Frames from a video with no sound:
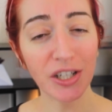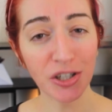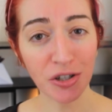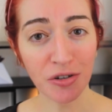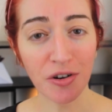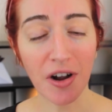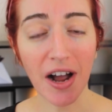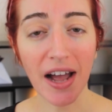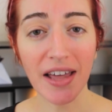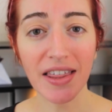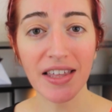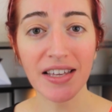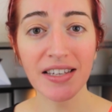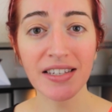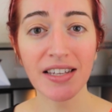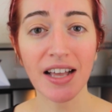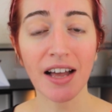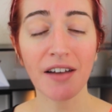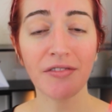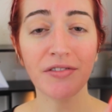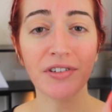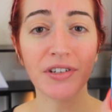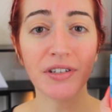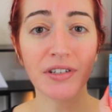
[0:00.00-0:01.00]
try this
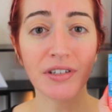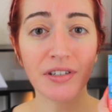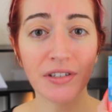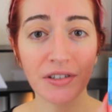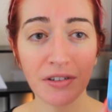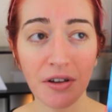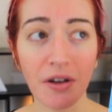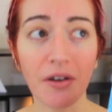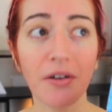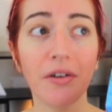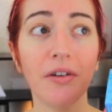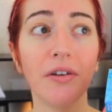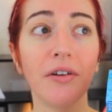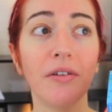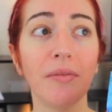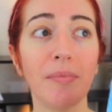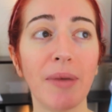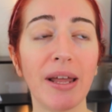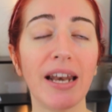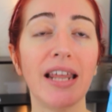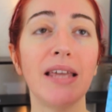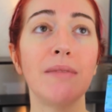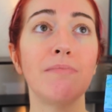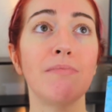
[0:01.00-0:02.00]
after so
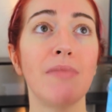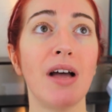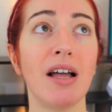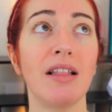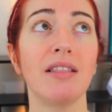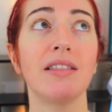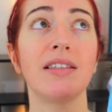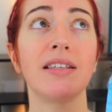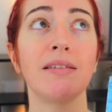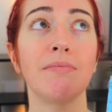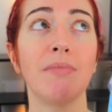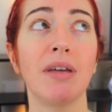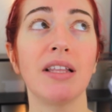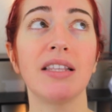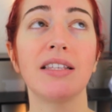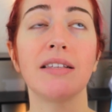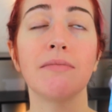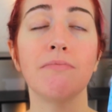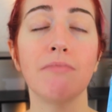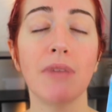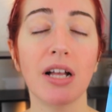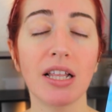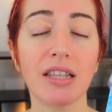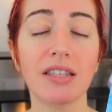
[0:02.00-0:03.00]
many months and months
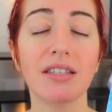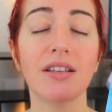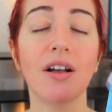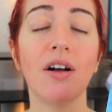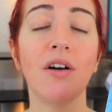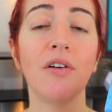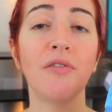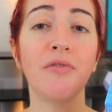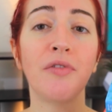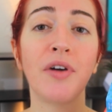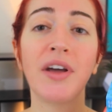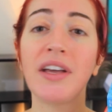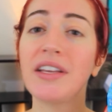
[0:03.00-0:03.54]
and months of